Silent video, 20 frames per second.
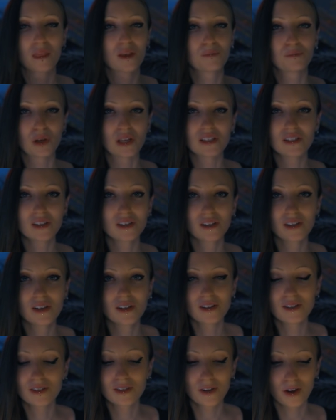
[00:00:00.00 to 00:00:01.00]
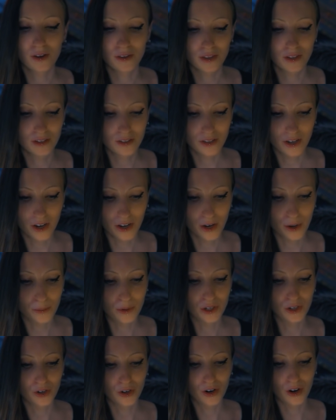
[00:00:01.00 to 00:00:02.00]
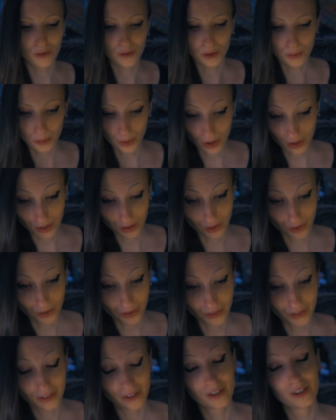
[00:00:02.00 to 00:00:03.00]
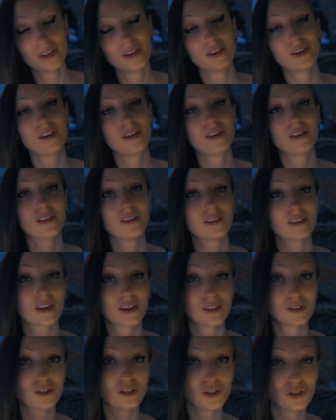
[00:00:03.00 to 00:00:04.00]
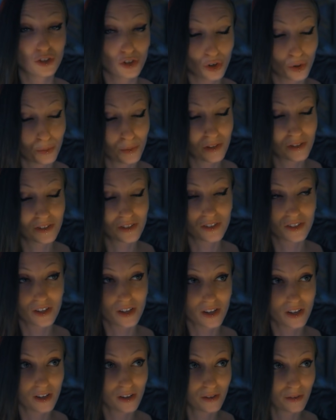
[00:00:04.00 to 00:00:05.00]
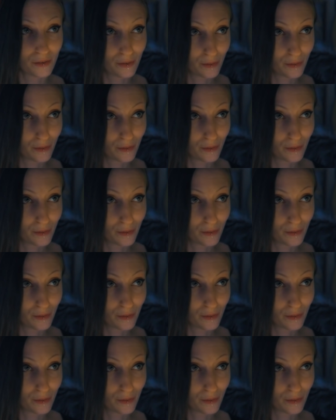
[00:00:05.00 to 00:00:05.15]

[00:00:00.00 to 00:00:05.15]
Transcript: basically it's not the diameter of the particle that determines the